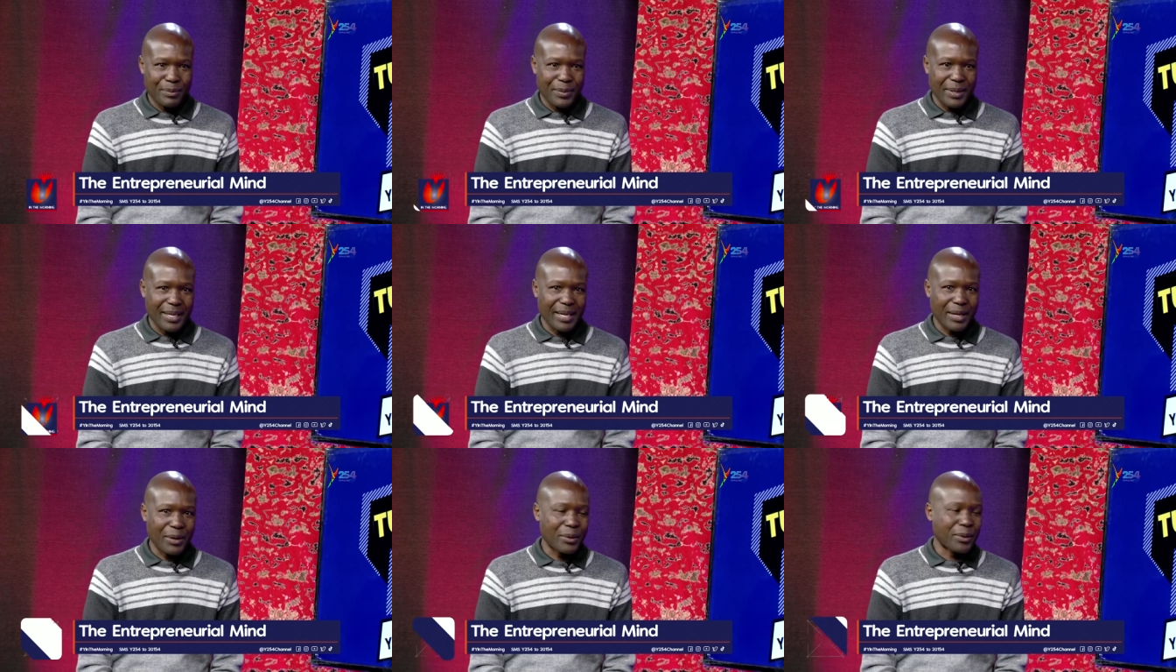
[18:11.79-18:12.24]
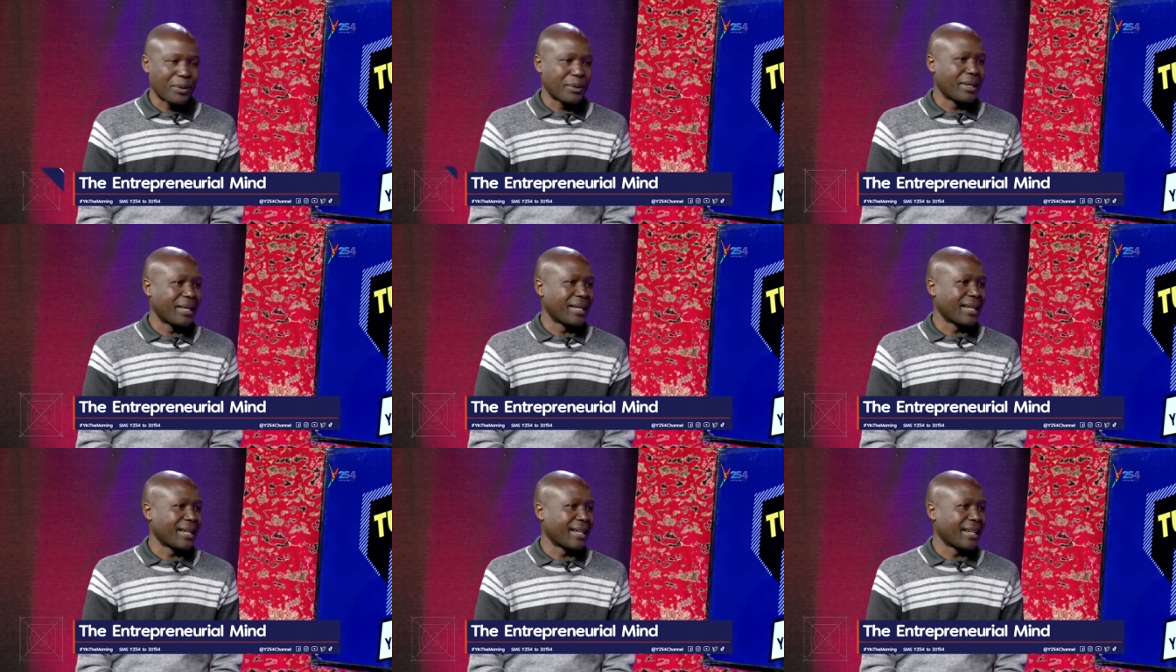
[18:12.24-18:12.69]
be a
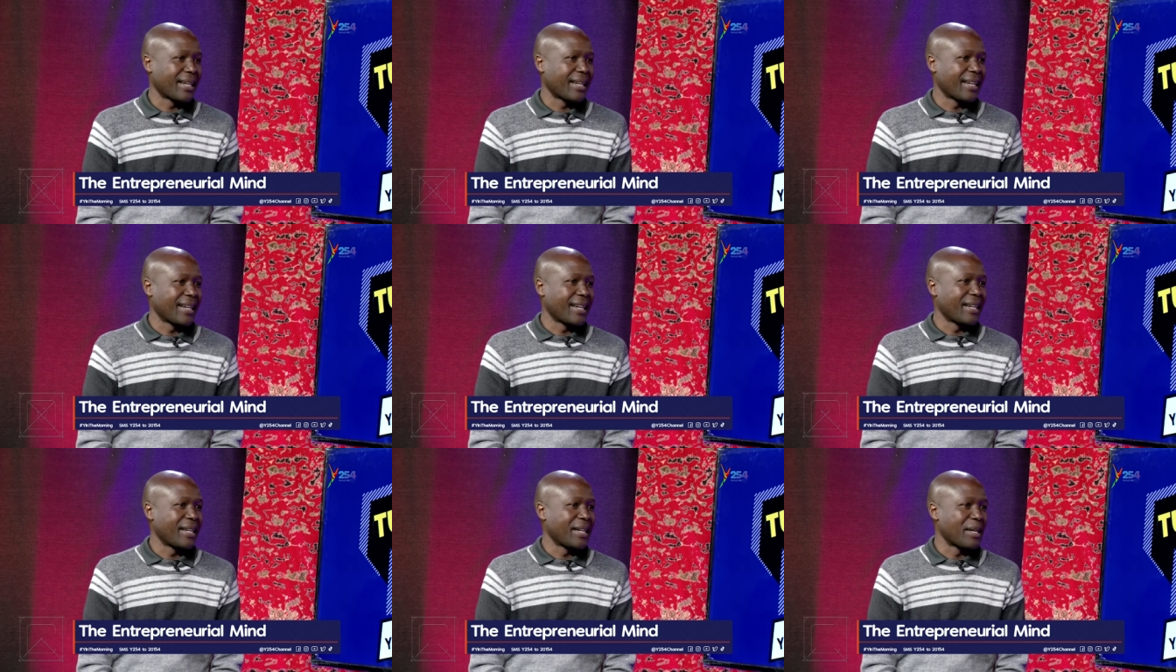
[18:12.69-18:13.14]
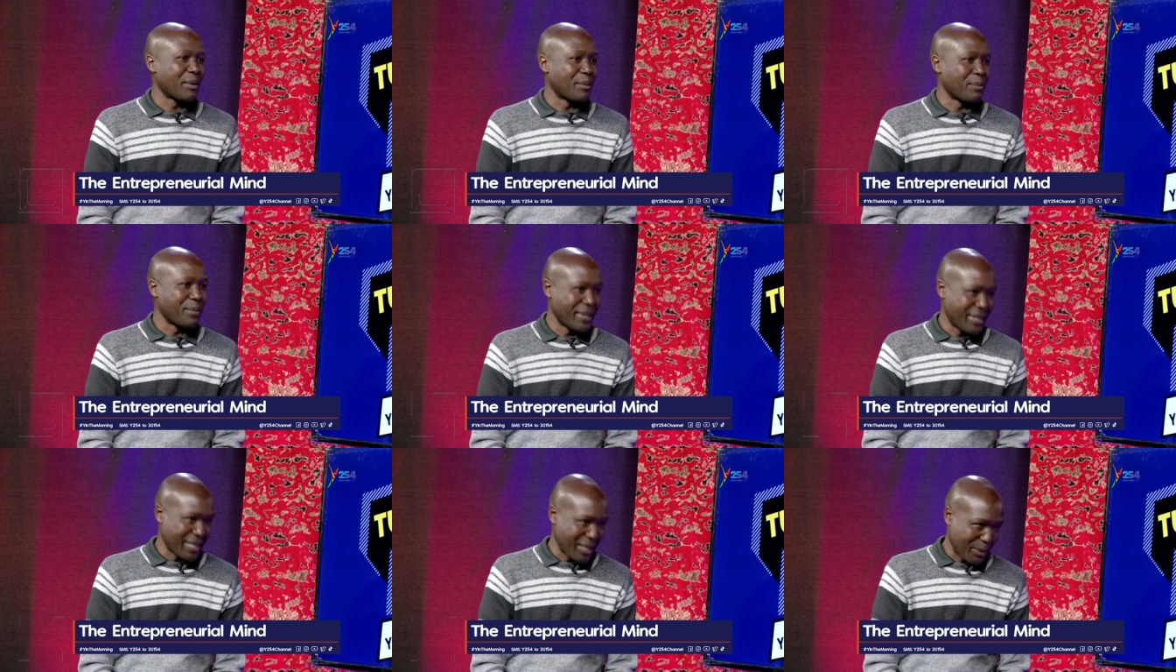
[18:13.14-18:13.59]
good
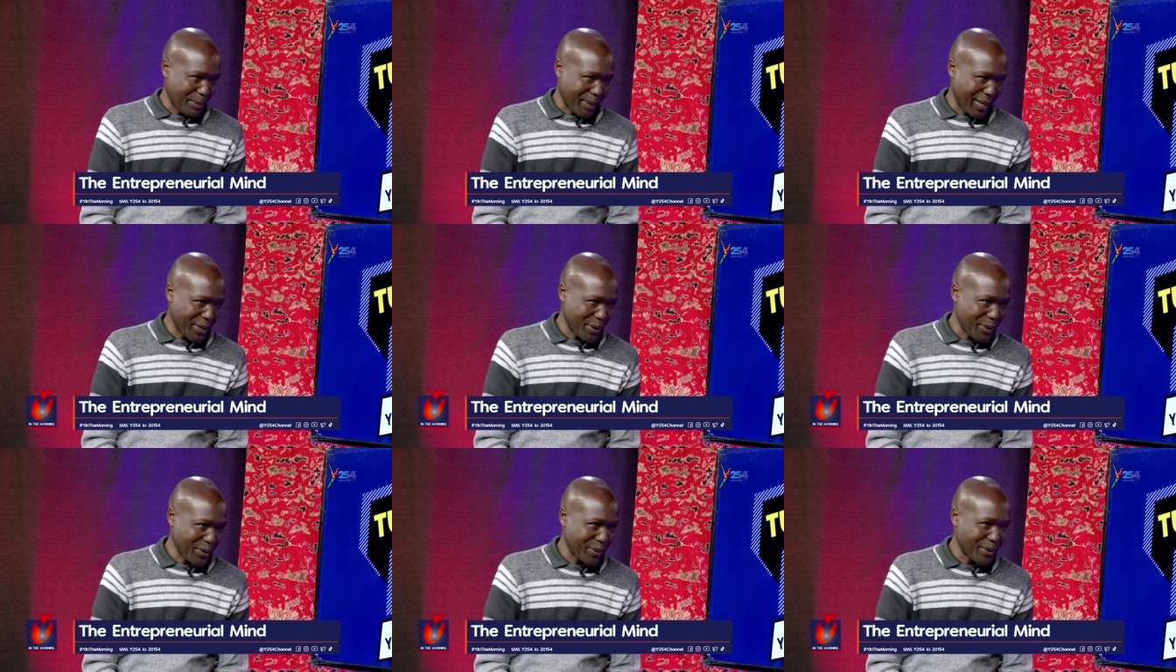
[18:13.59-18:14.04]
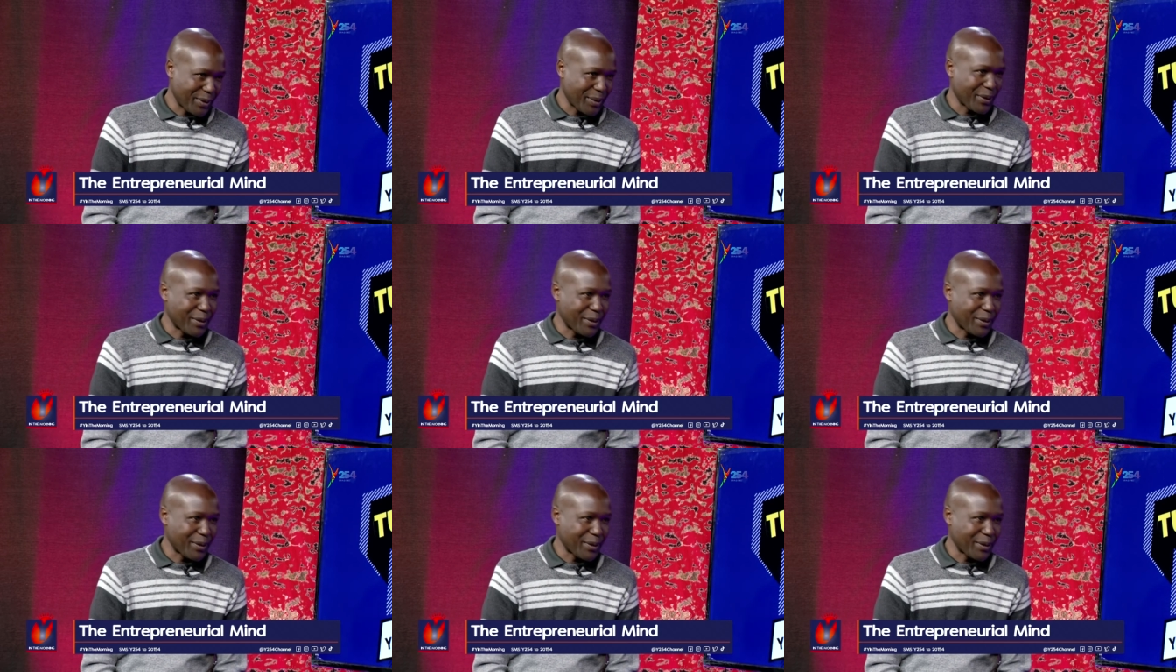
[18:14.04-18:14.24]
business person,